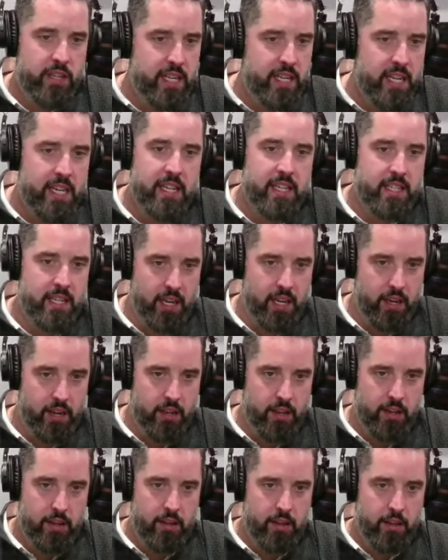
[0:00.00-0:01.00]
with
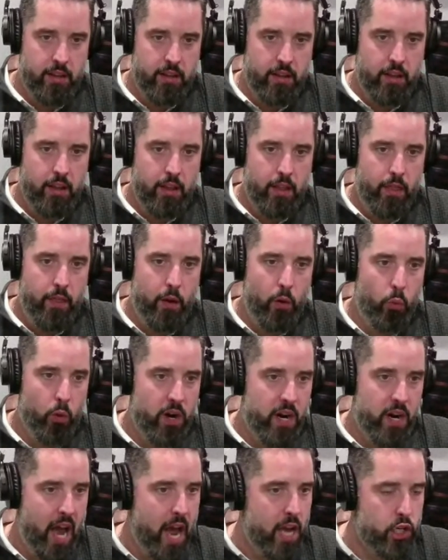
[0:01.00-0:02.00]
deity,
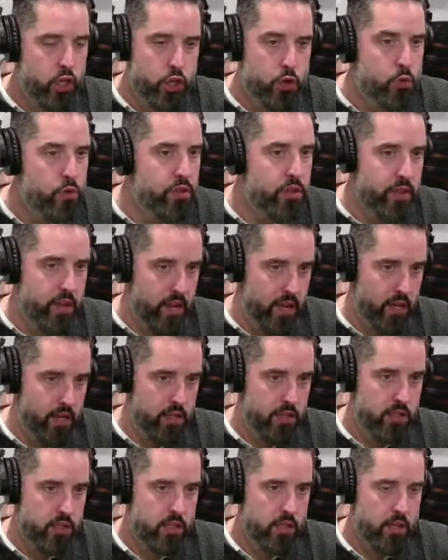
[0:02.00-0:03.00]
there were not two
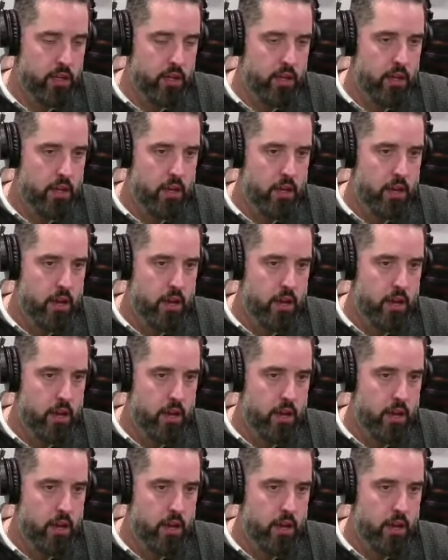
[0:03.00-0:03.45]
things,